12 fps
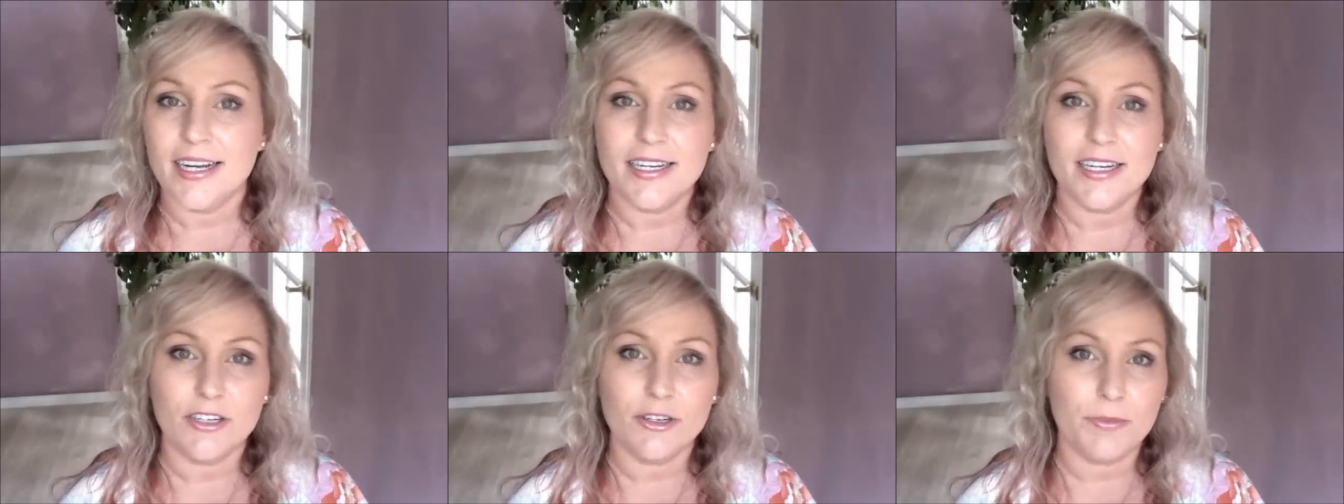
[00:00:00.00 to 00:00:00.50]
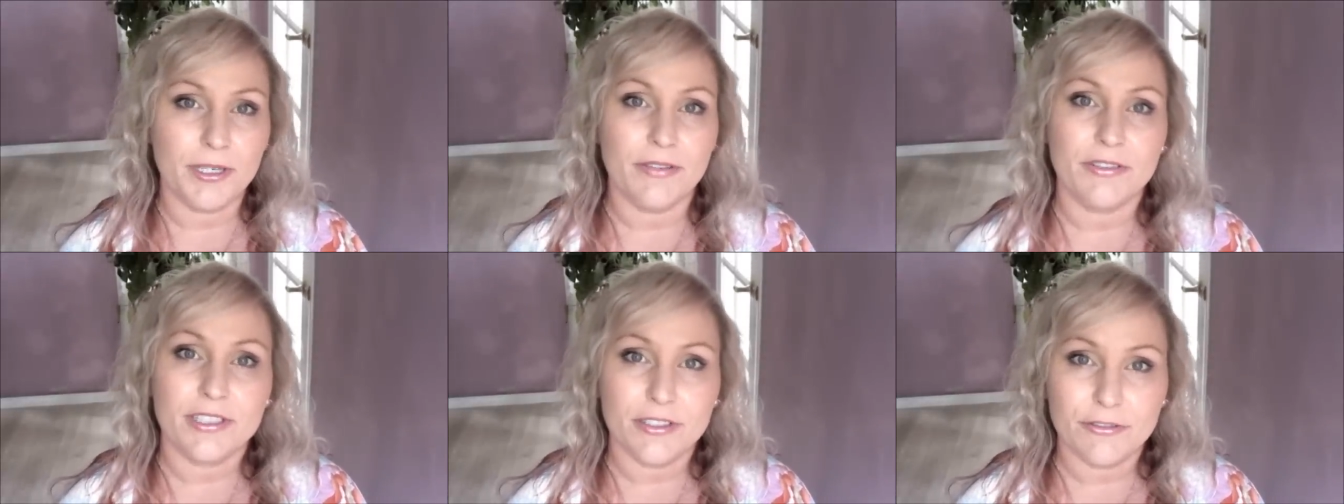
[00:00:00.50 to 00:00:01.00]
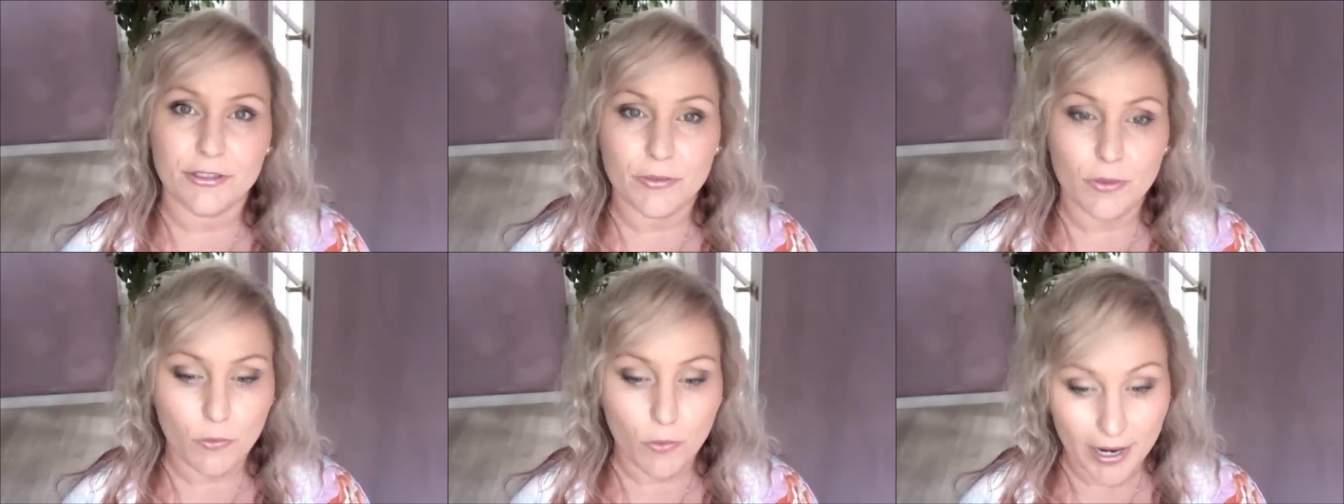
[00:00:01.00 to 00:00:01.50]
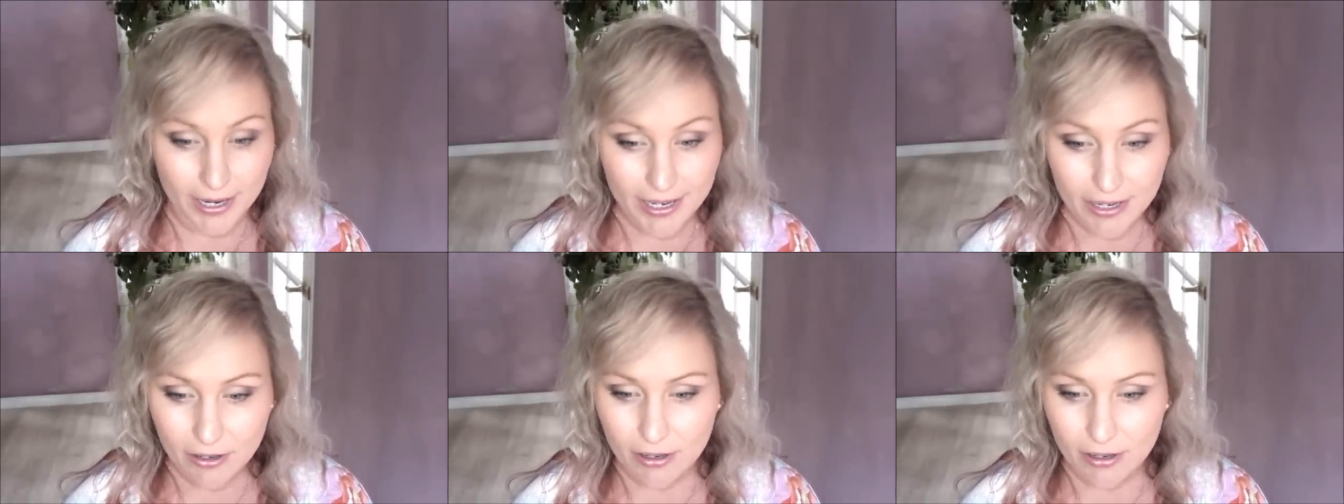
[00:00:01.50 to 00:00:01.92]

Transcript: in a little bit of a different way.